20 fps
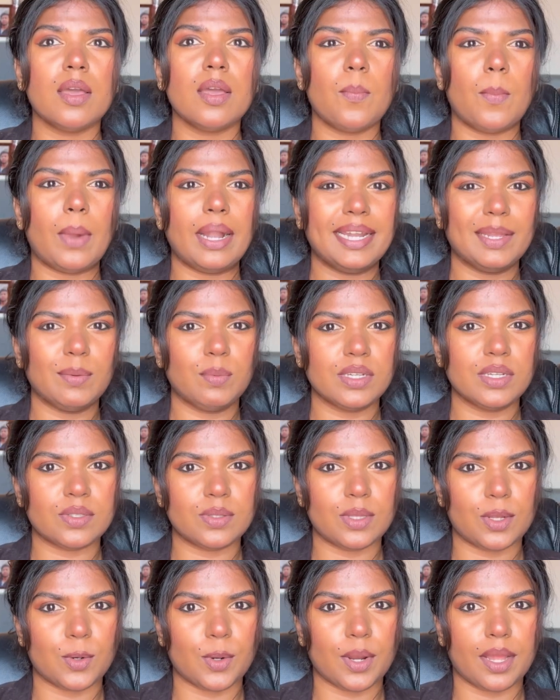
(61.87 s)

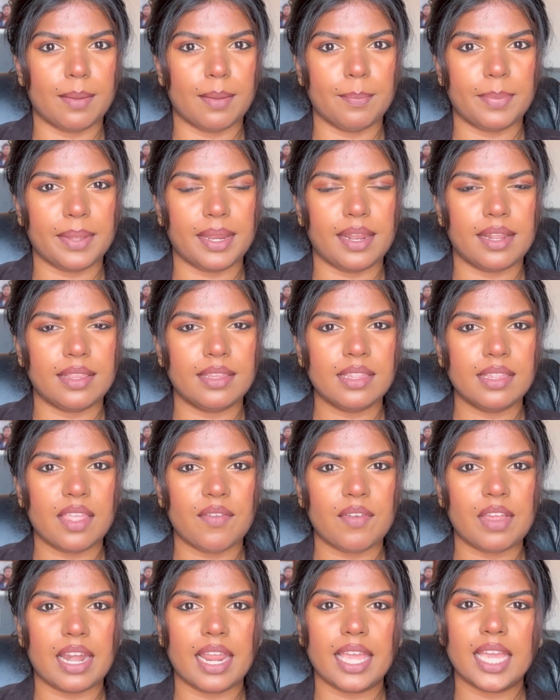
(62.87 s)
Multiverse not a company. They
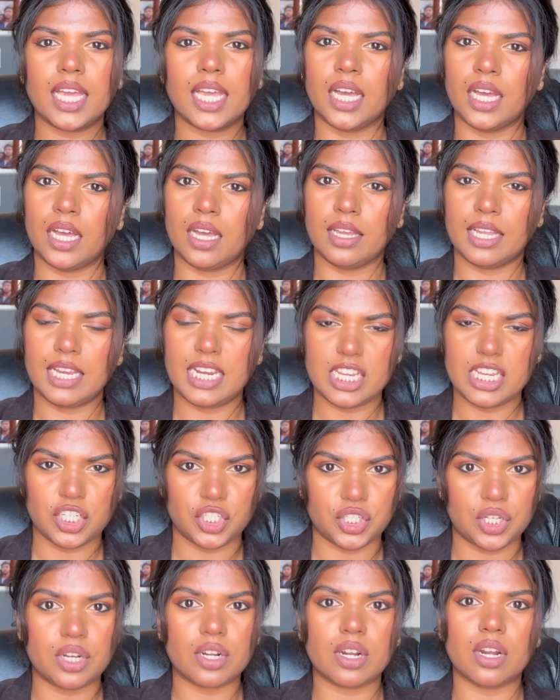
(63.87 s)
were like
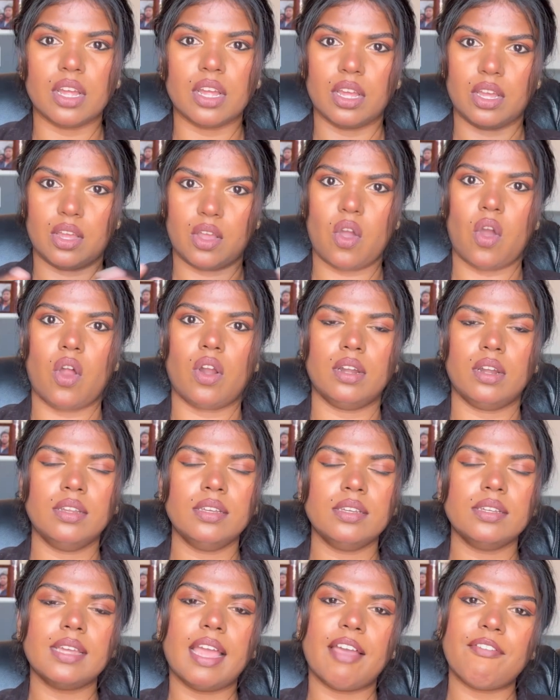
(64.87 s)
initial call,
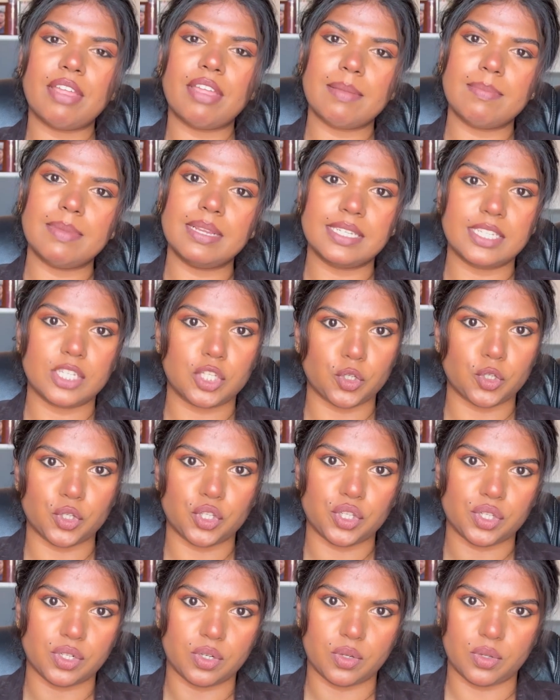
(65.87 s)
availability
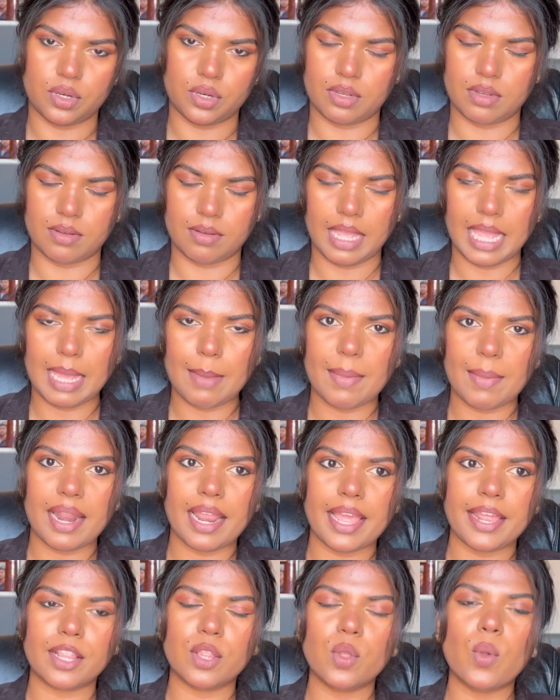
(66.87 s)

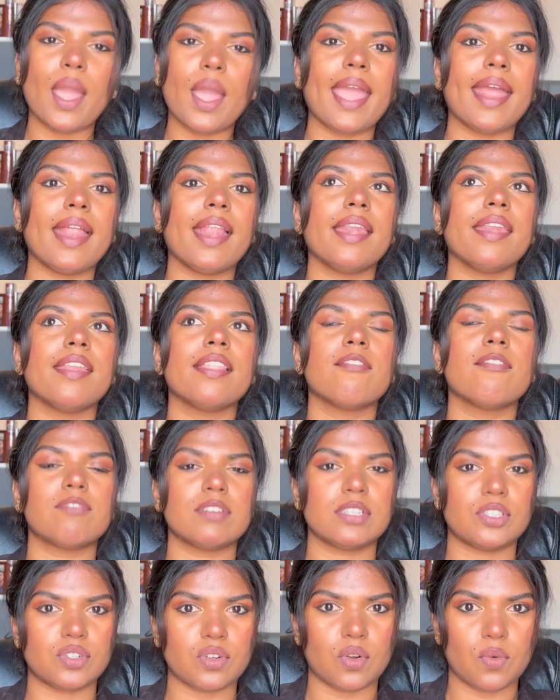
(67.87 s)
email. And the
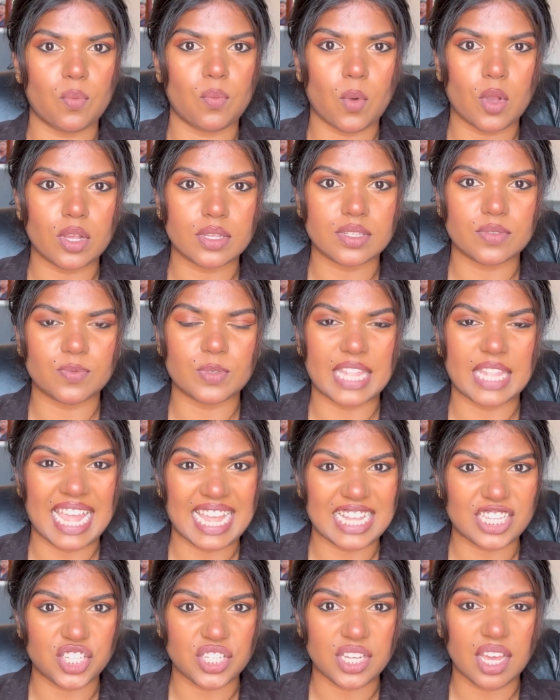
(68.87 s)
first round was with the
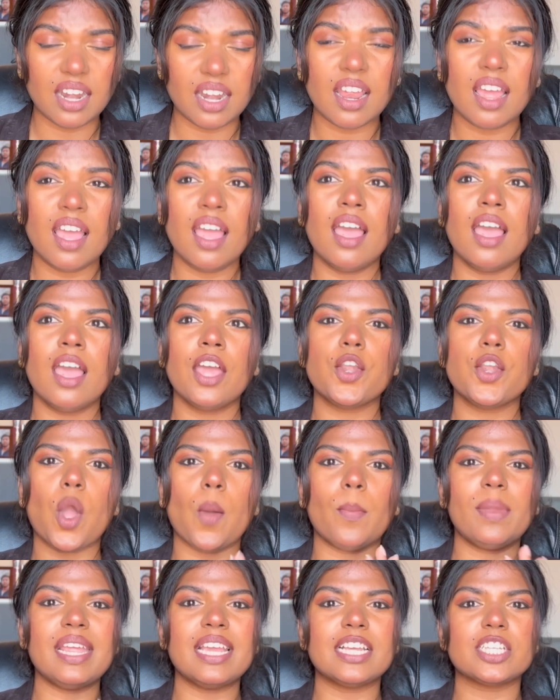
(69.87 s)
HR.
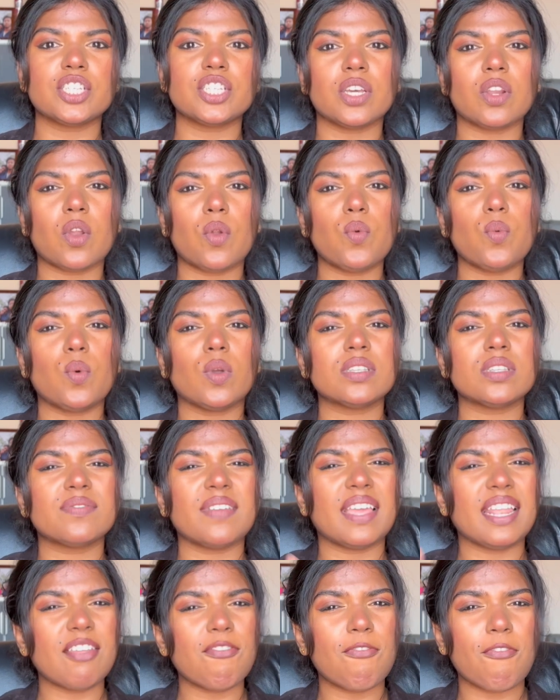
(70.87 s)
Normally, HR round was
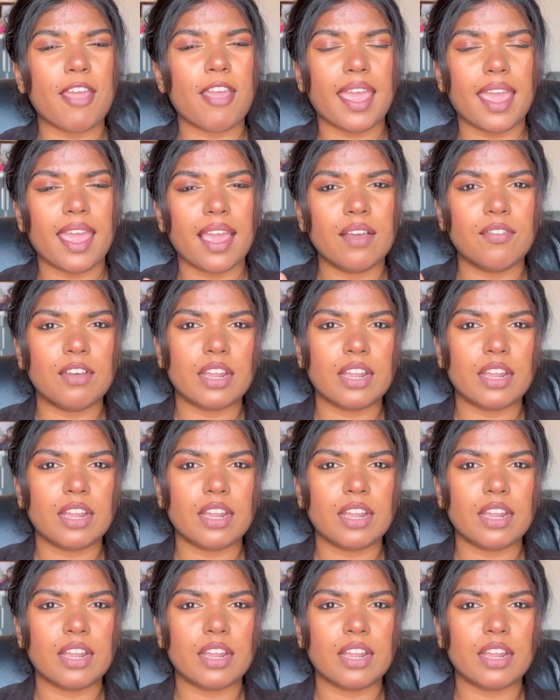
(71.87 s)
very vague.